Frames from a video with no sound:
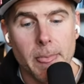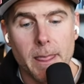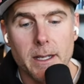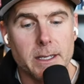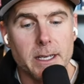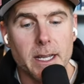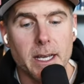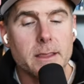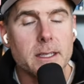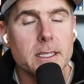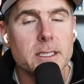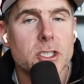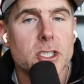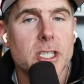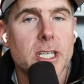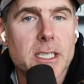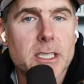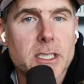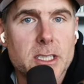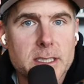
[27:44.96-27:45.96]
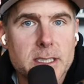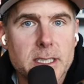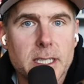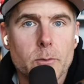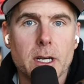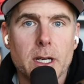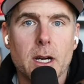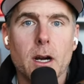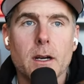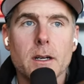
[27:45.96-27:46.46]
nothing changes in
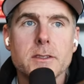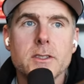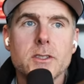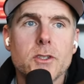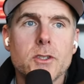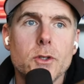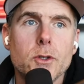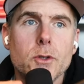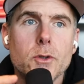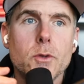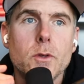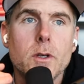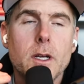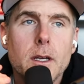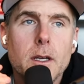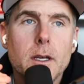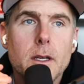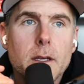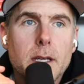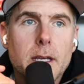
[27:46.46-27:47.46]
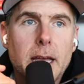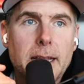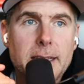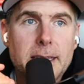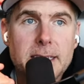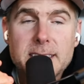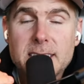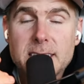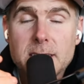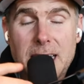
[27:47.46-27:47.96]
regards to, and
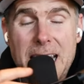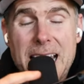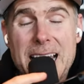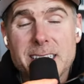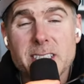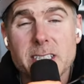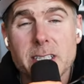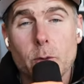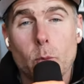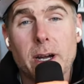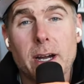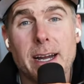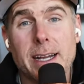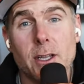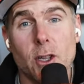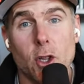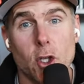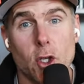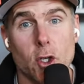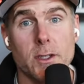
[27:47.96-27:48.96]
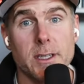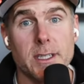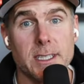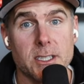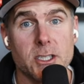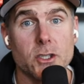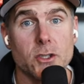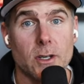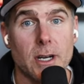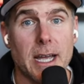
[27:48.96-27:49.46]
this is actually where I learned
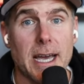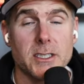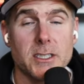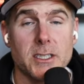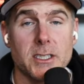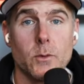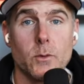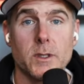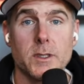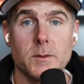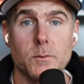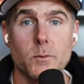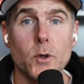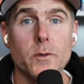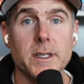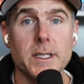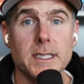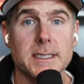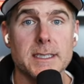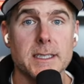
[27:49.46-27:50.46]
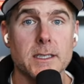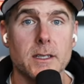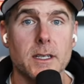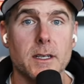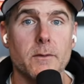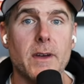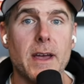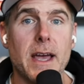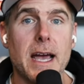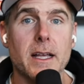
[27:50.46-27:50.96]
this strategy, was moving to
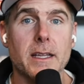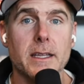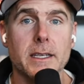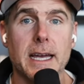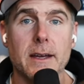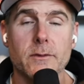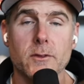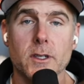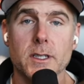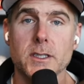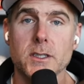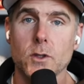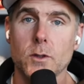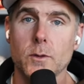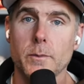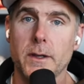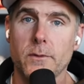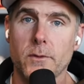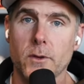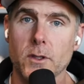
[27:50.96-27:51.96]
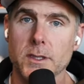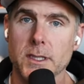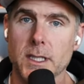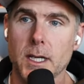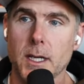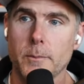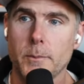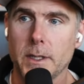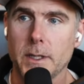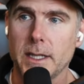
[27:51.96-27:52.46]
Silicon Valley after I sold my first
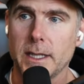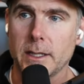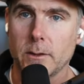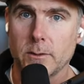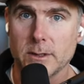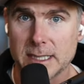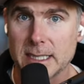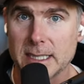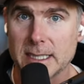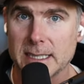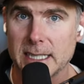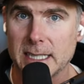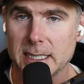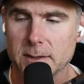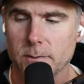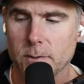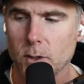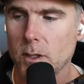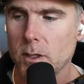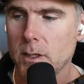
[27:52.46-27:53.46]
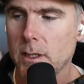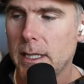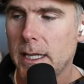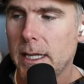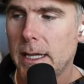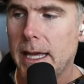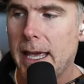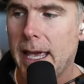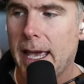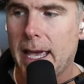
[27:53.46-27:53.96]
company that was successful
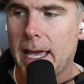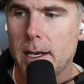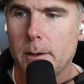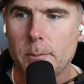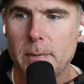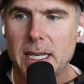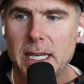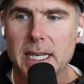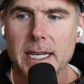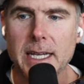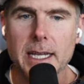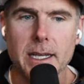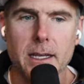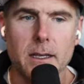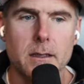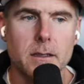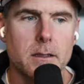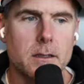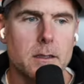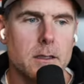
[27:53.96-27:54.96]
and meeting